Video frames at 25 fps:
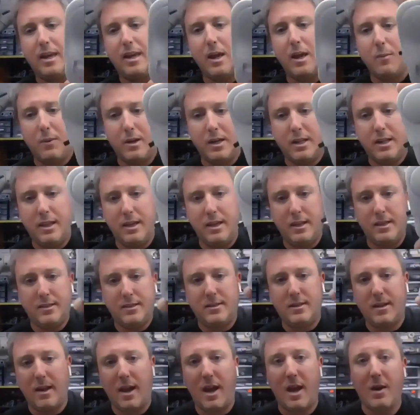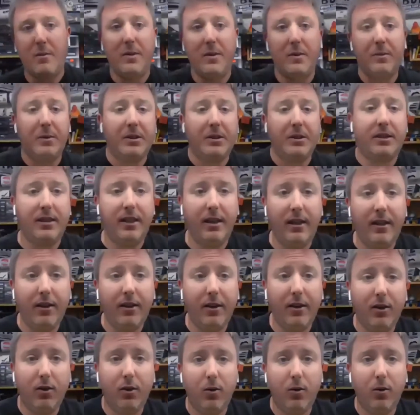get one of these and we will see
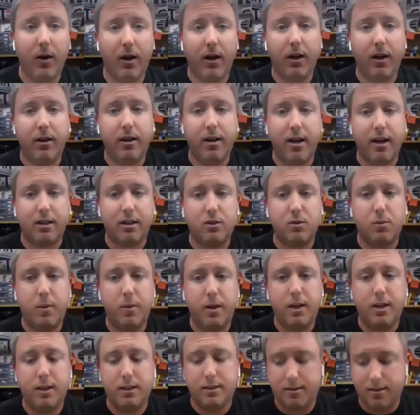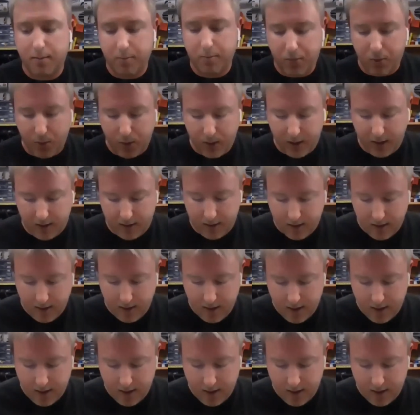you next week at some point.